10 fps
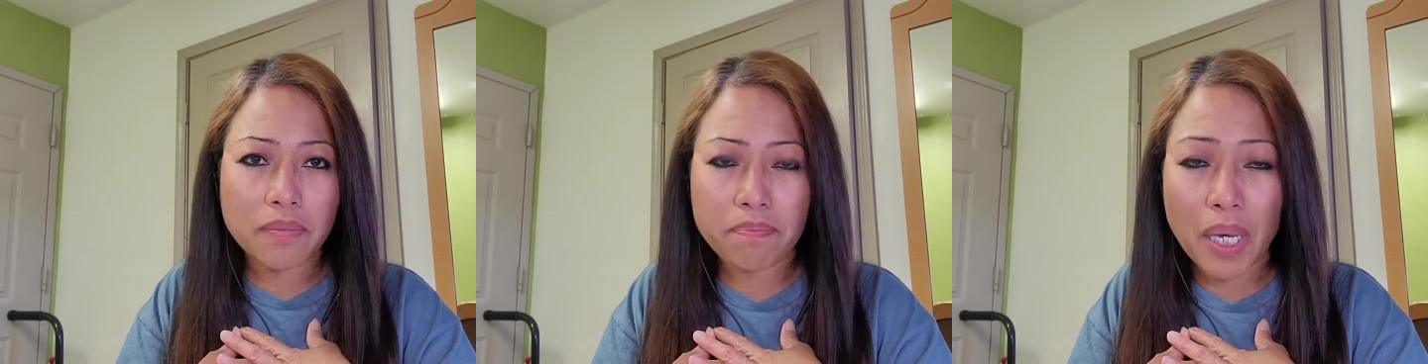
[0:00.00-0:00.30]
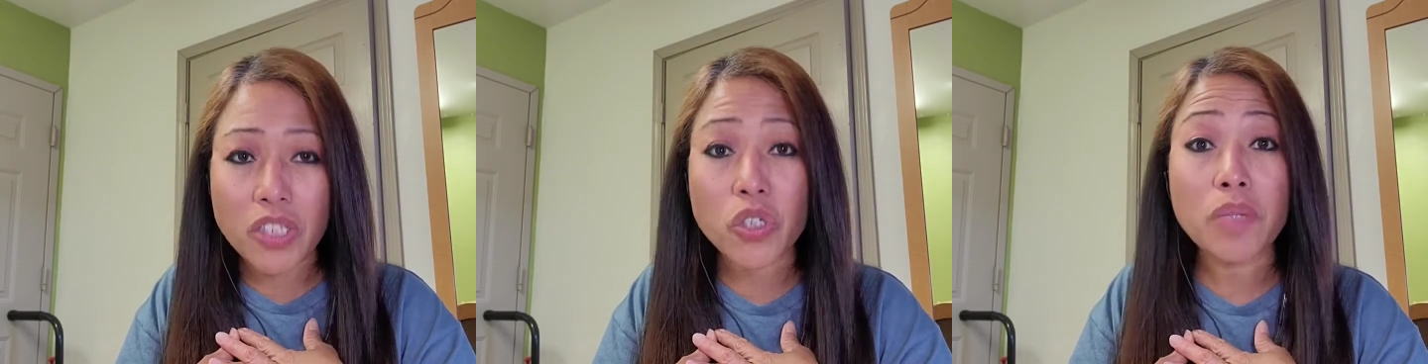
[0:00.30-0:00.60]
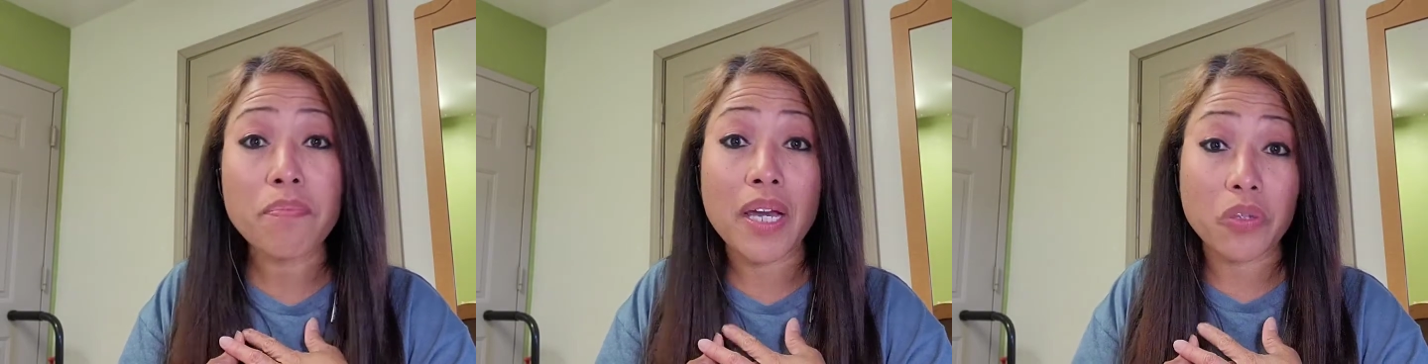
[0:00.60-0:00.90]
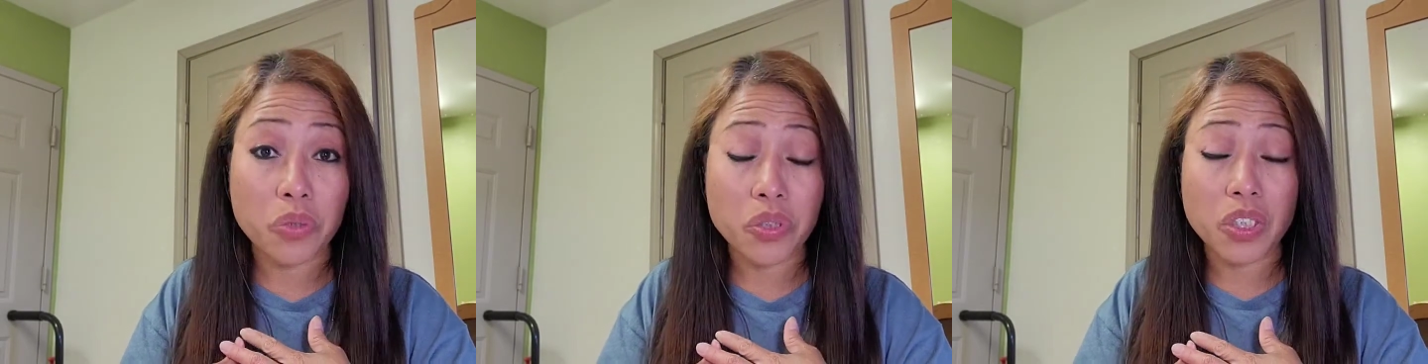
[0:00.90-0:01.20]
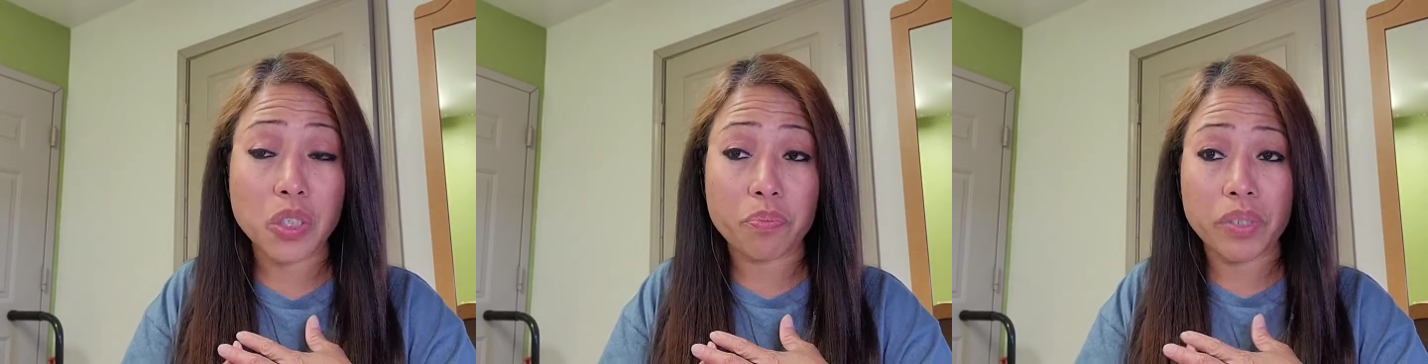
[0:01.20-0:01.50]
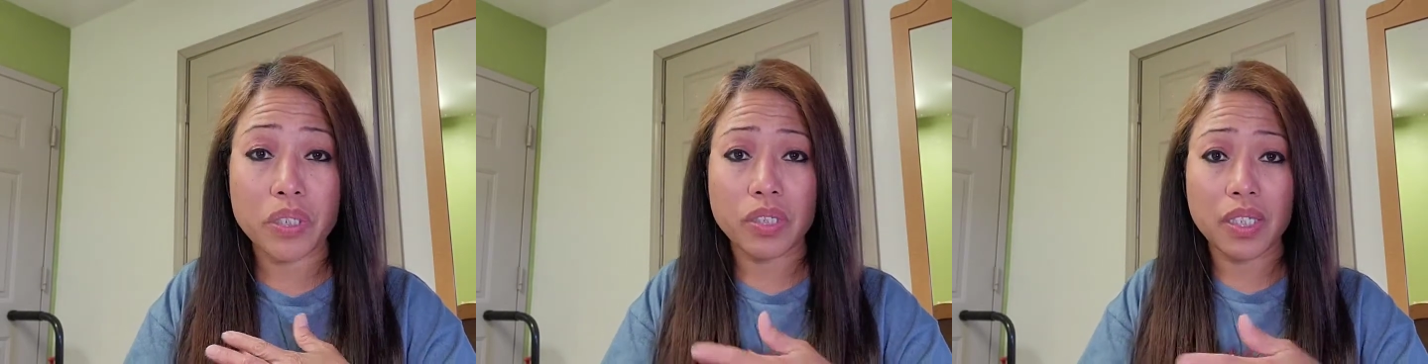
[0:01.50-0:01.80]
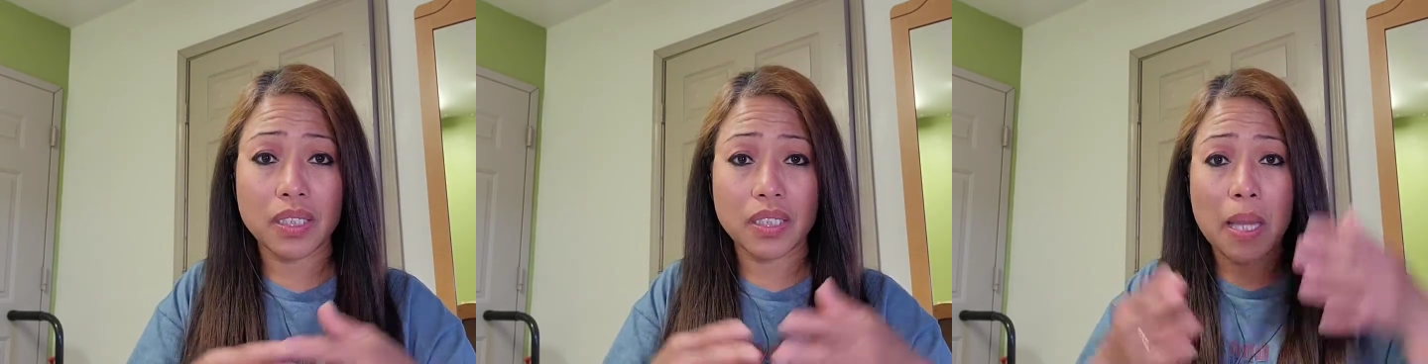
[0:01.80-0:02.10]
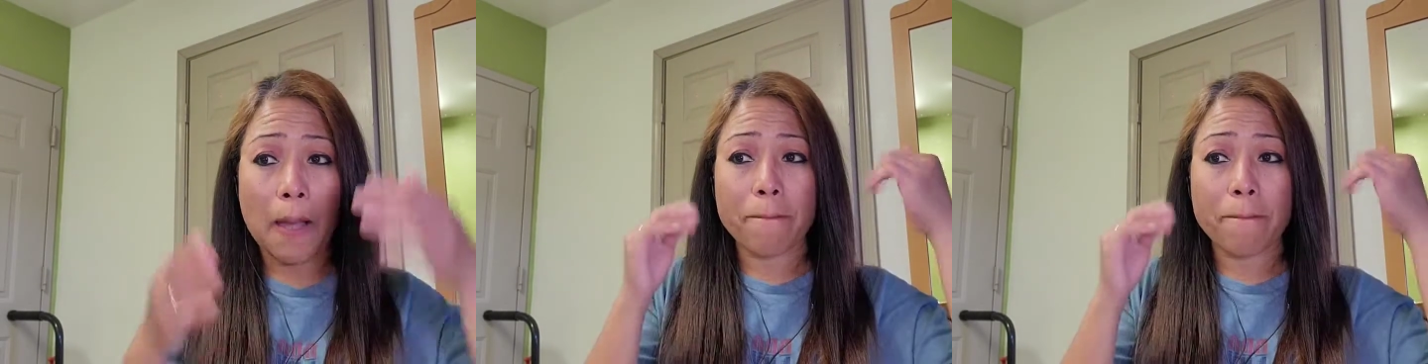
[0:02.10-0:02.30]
based on my own experience,